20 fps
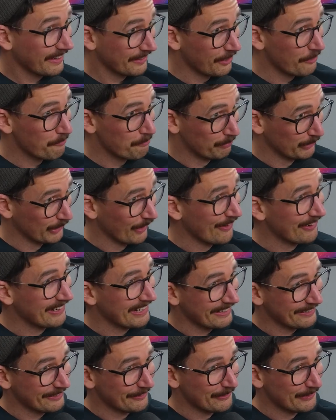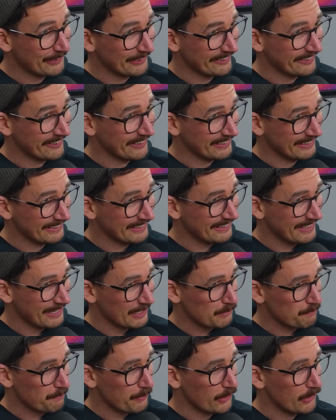they got blown out of the water early
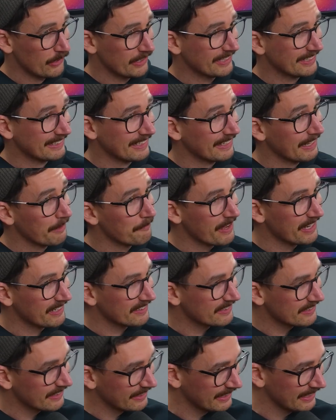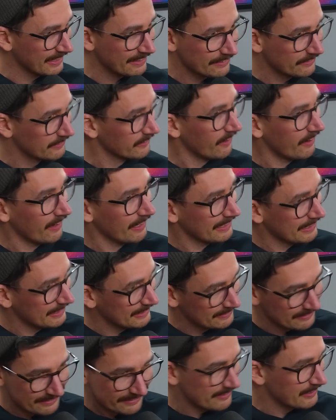against Port, and then they managed to kick
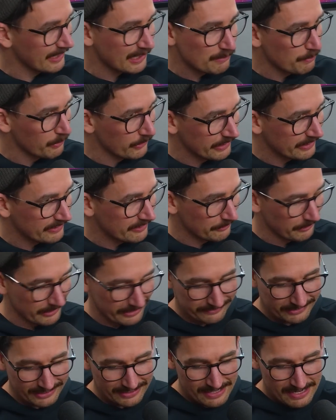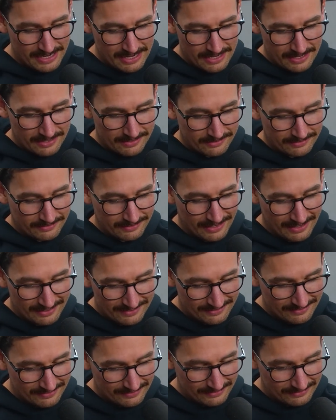96 points or whatever.
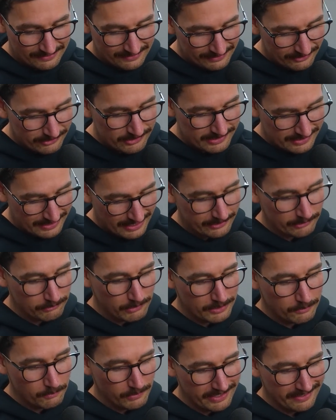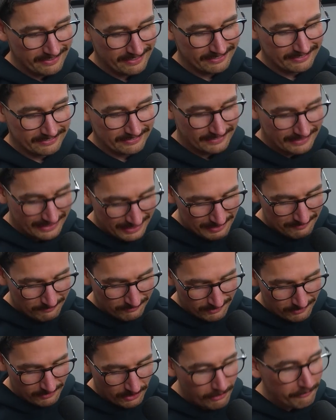And this was another one where their
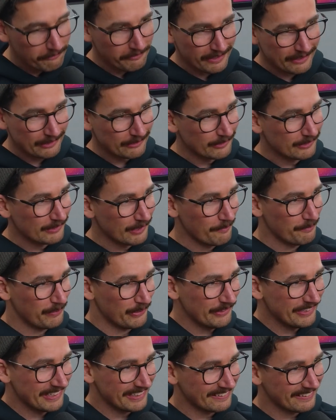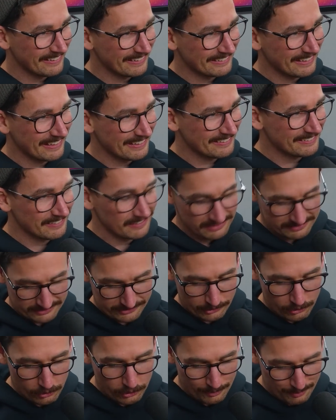offense was on point. Like, they
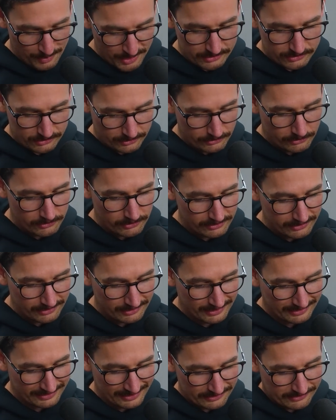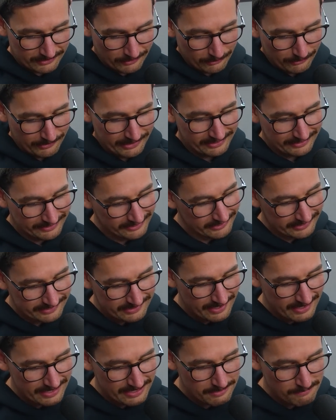scored a big score against a really
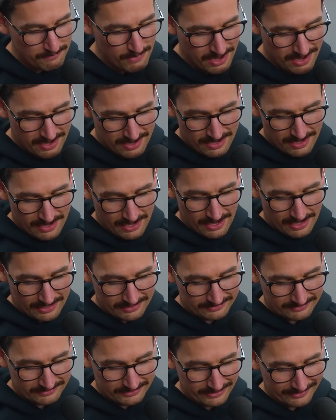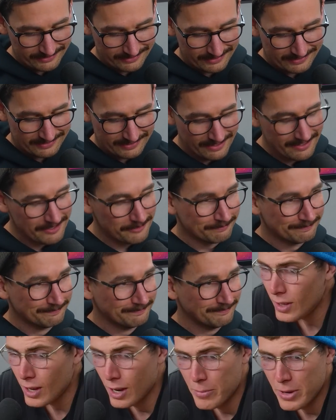good team and got the dub.
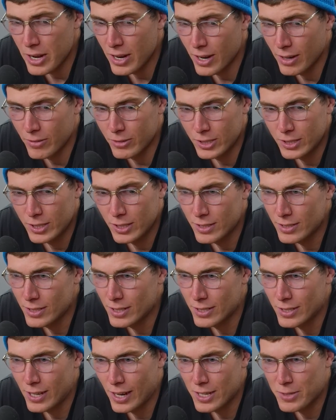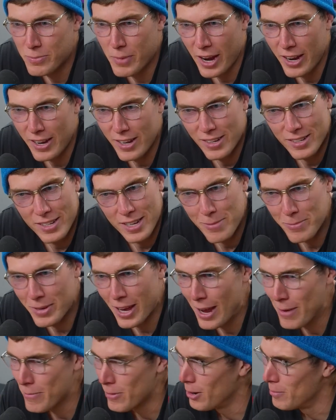I mean, ever since this Tasmania team
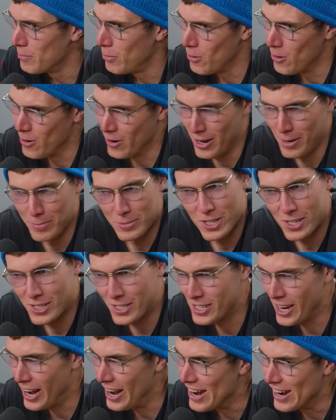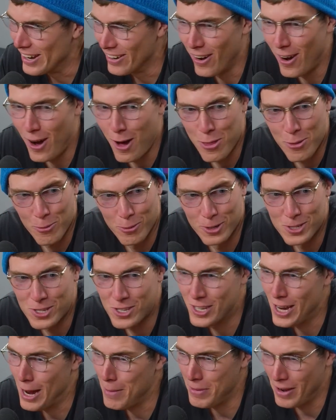came on board, I'm just saying Hawthorn
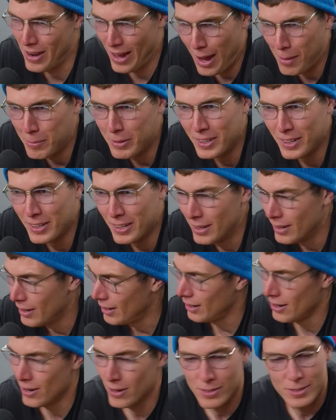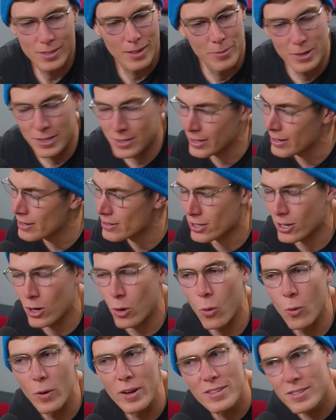stepped it up. I'm not saying there's a
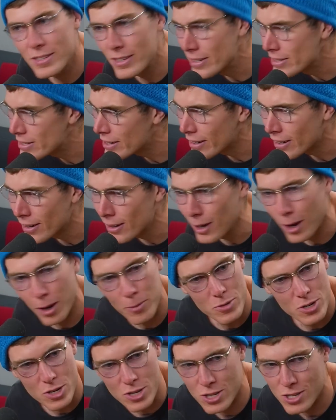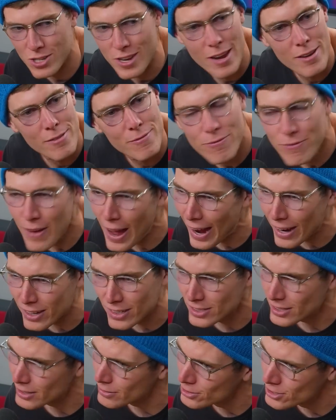coincidence here. I'm just stating
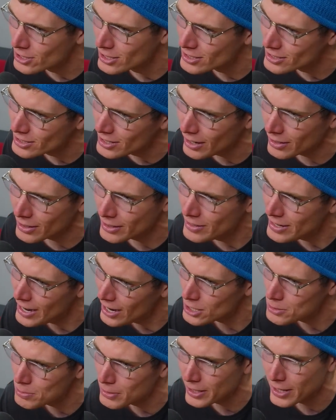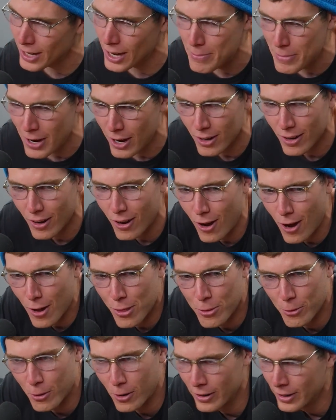facts. Ever since that announcement came out,
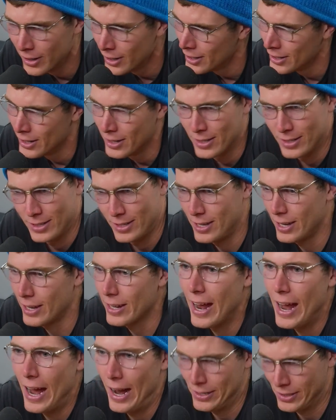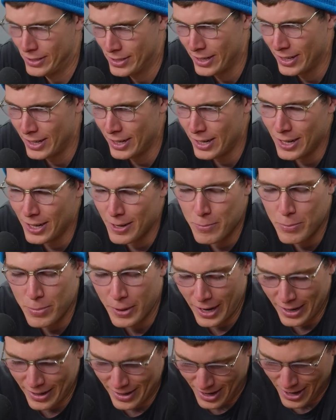Hawthorn kicking ass.
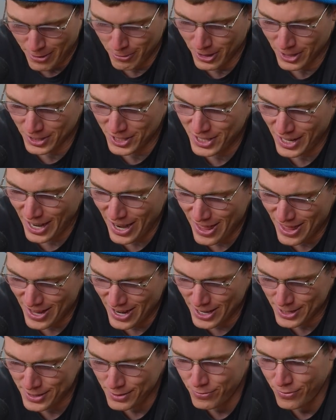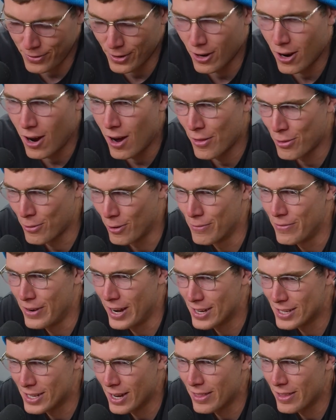But I will say this, for Hawthorn
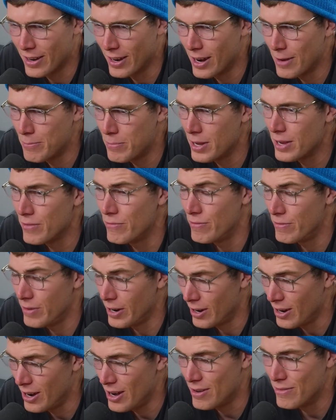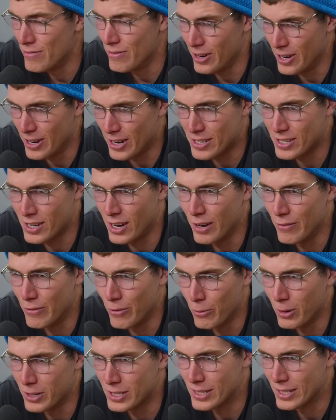fans out there, I'd be very, very excited
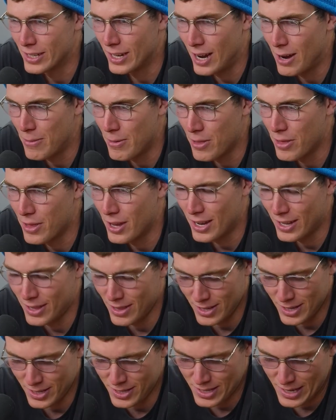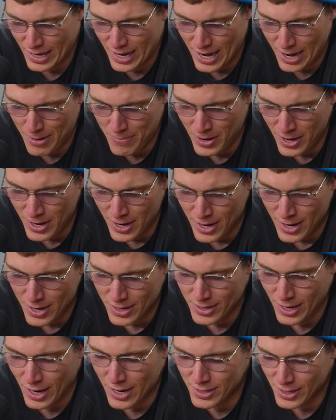for what's to come. I think this
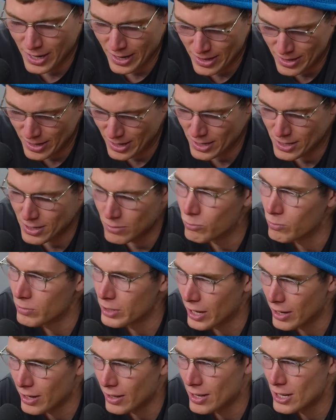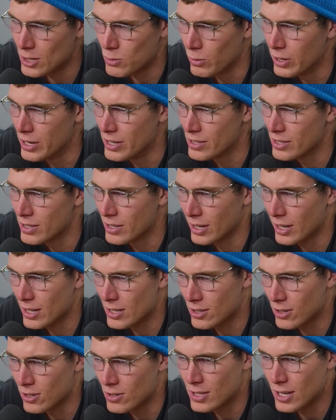signs like this and getting these wins
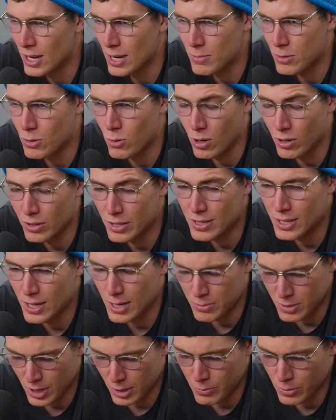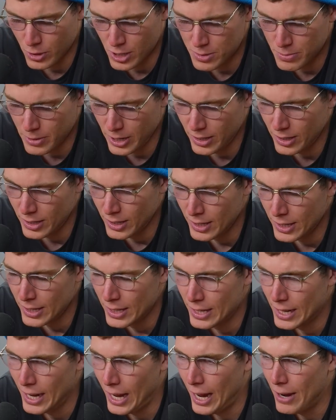against good teams, quality teams like Brisbane,
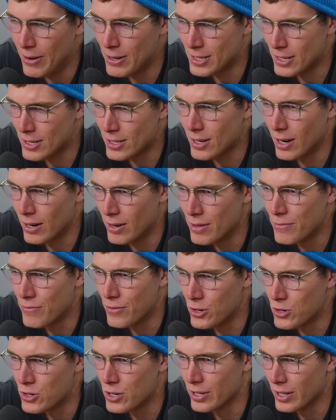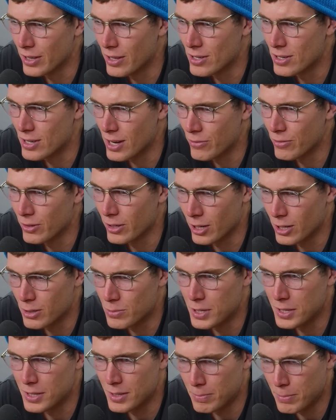it's a sign of the future that there's definitely going
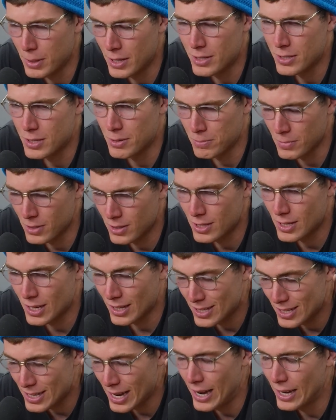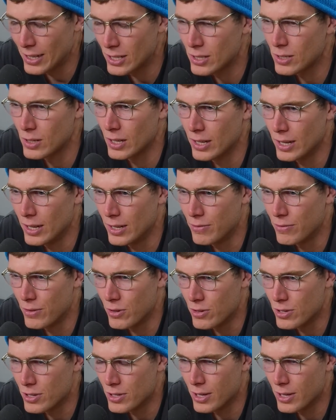to be some success in a few years'